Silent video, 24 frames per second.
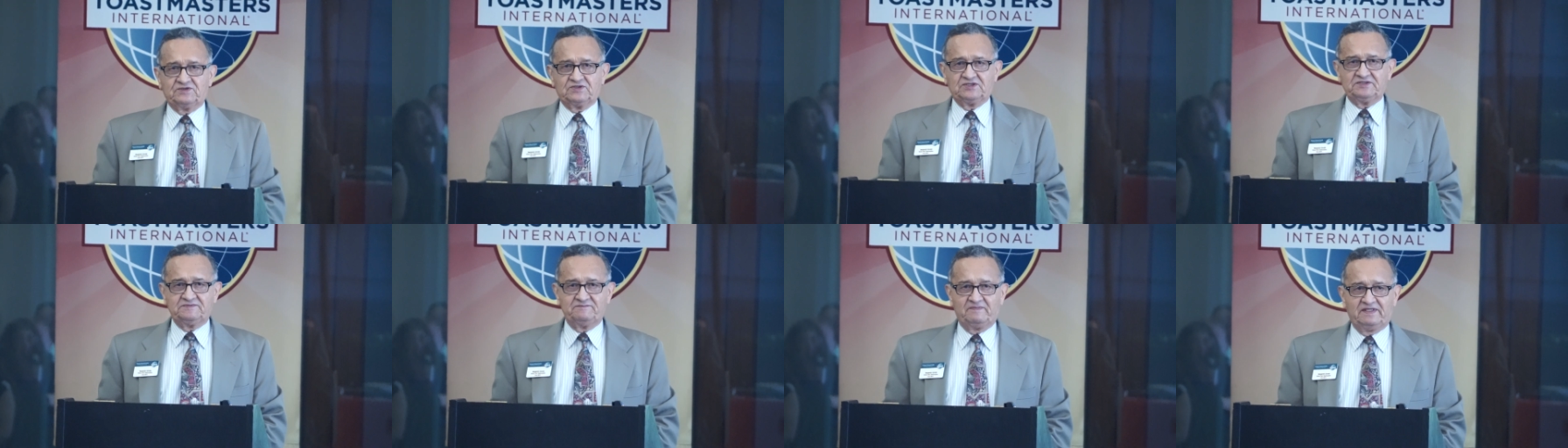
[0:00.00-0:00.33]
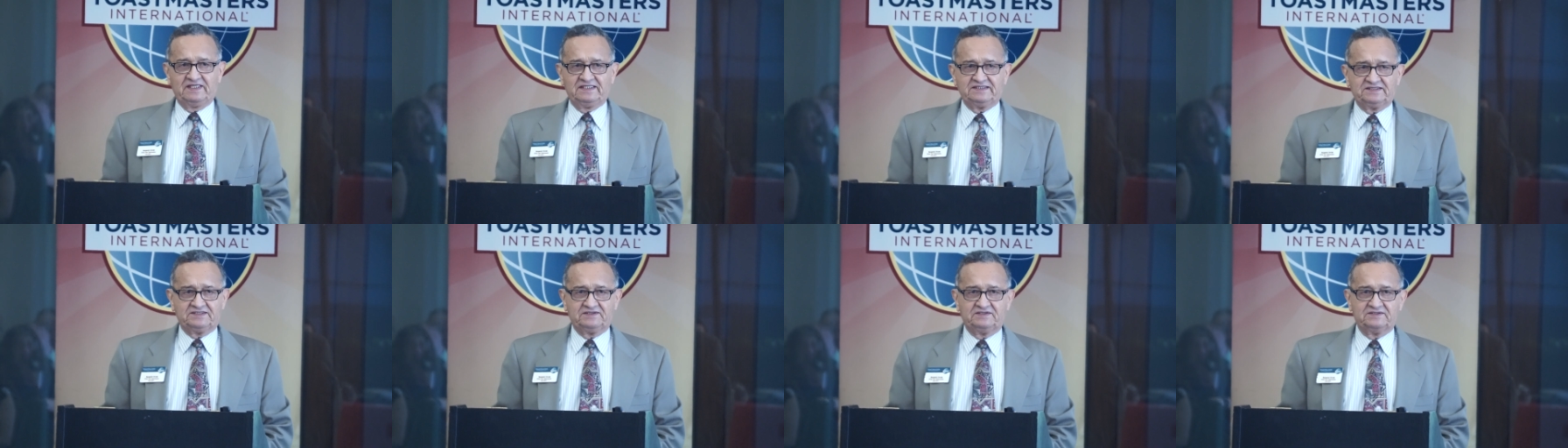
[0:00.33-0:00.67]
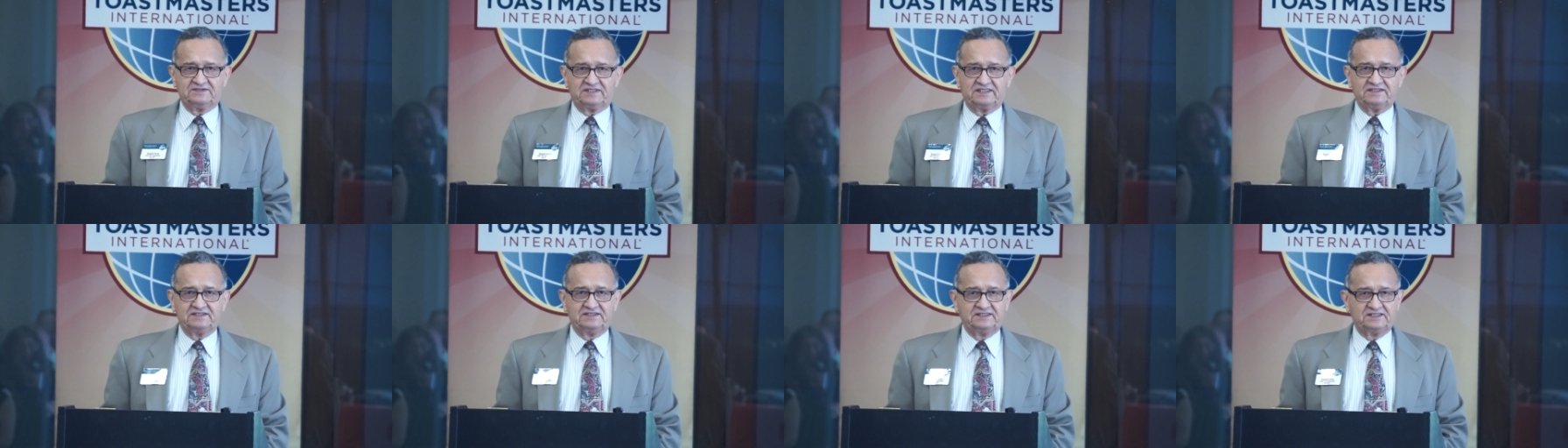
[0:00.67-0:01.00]

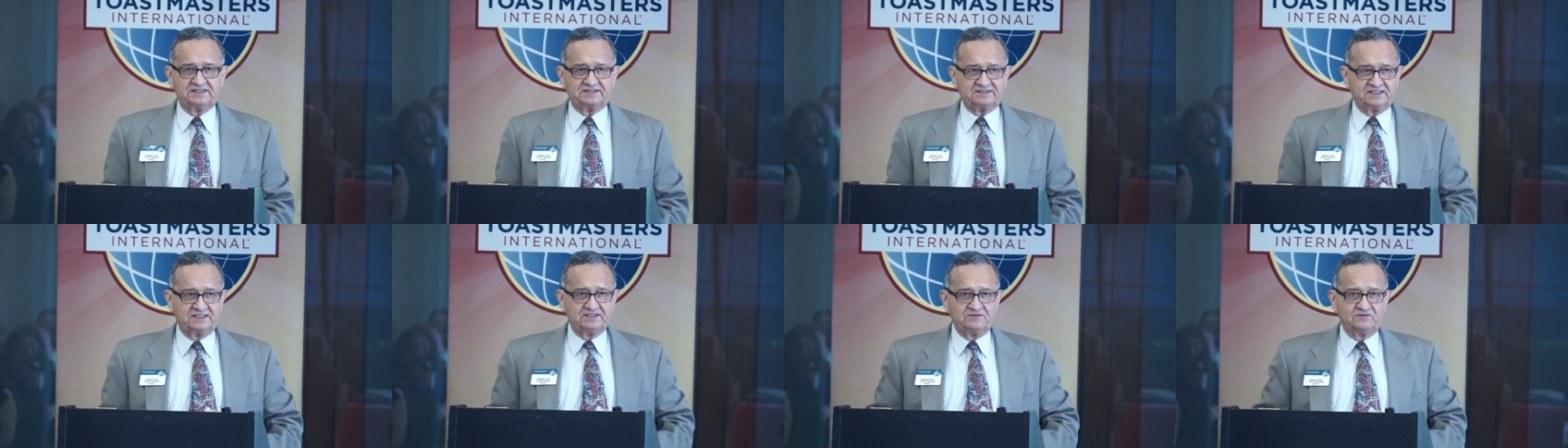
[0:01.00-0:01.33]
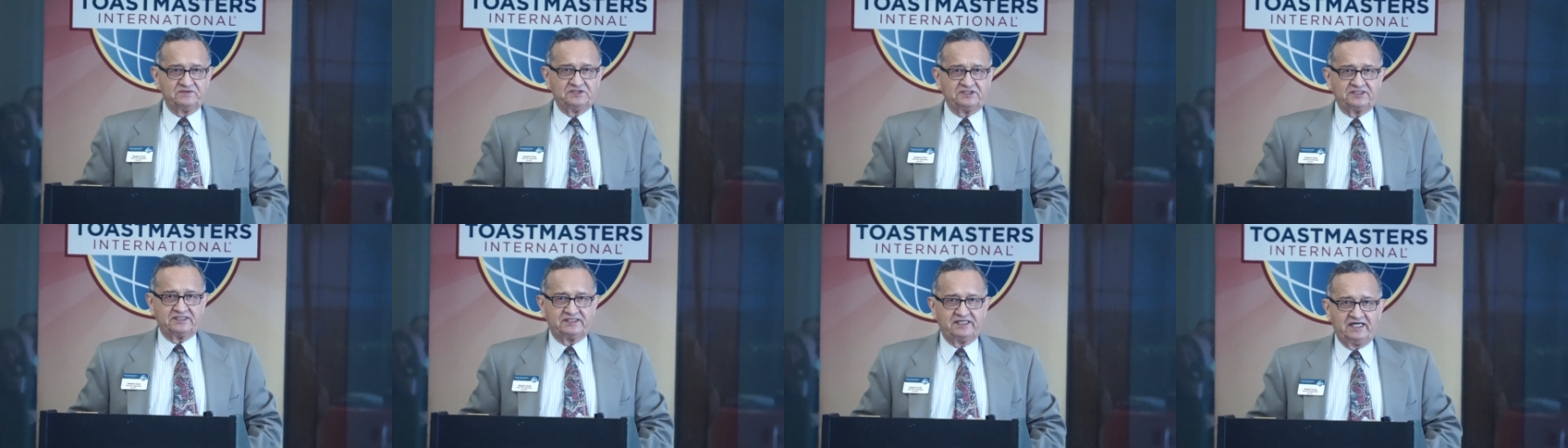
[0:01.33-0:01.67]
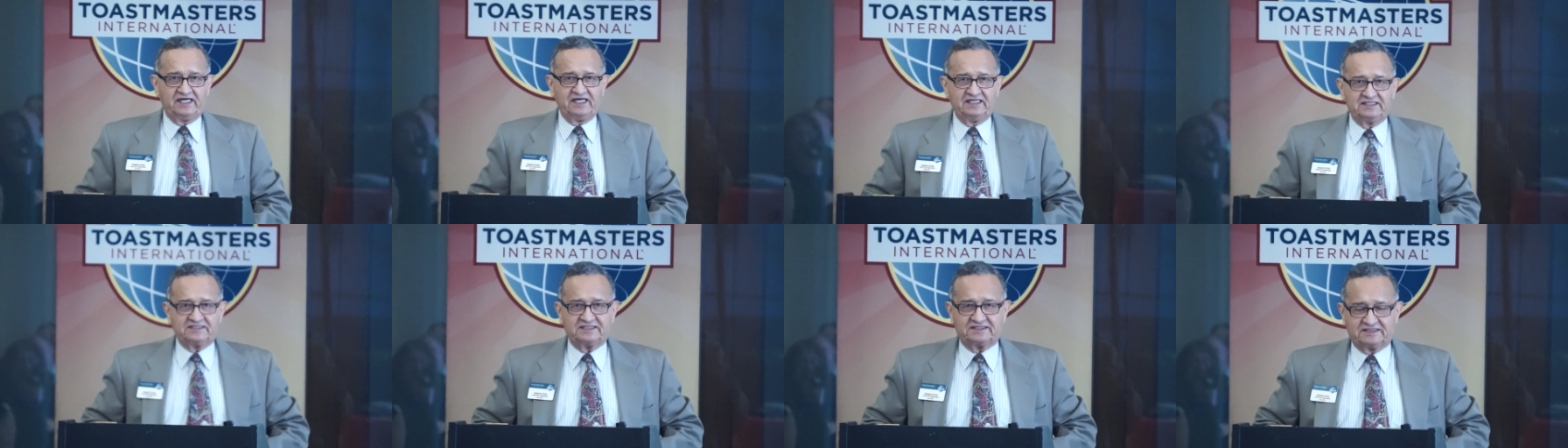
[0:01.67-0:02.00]
Toastmasters and distinguished
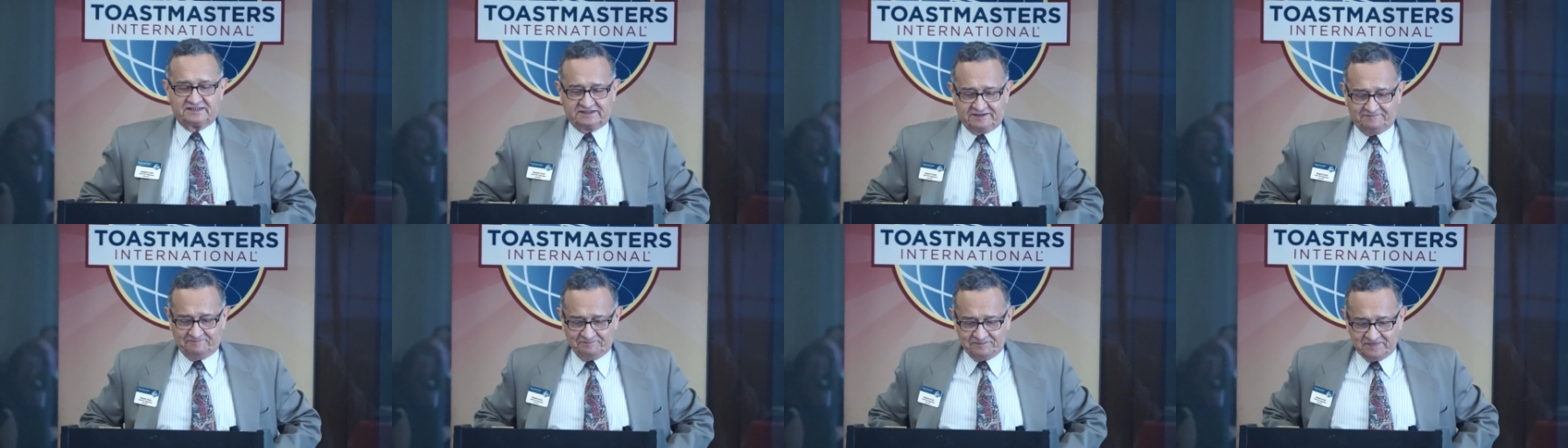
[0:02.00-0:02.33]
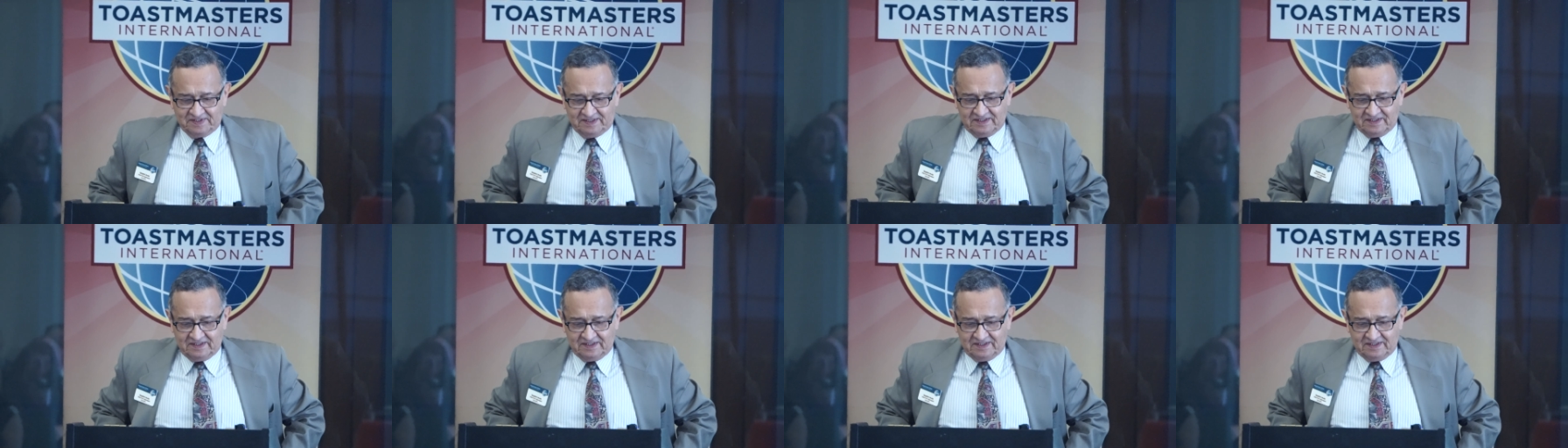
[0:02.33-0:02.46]
guests.